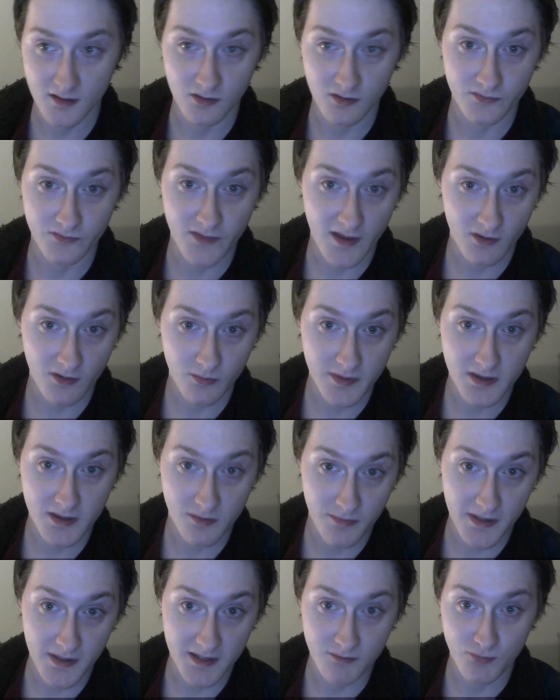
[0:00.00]
that'll be
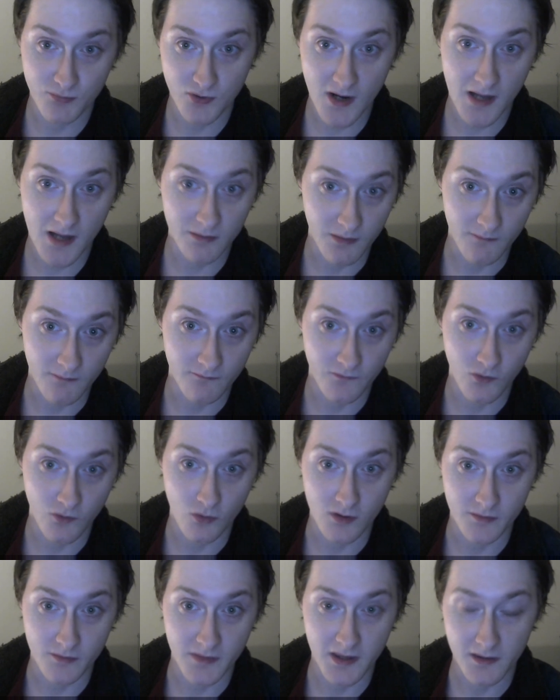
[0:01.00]
the big problem
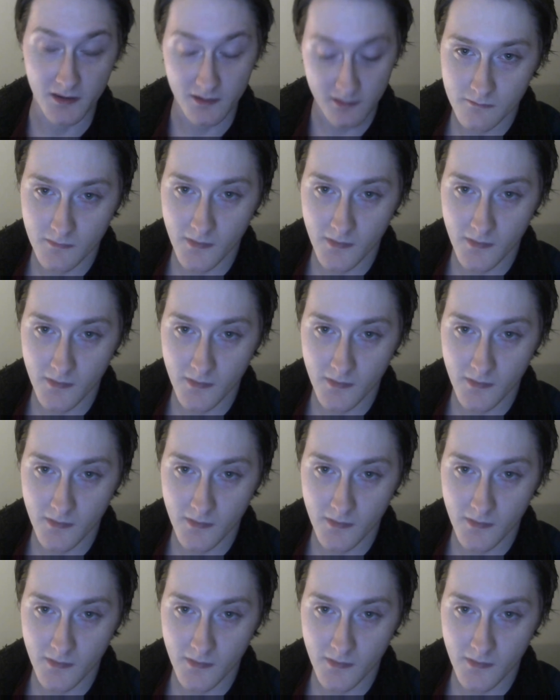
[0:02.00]
for me.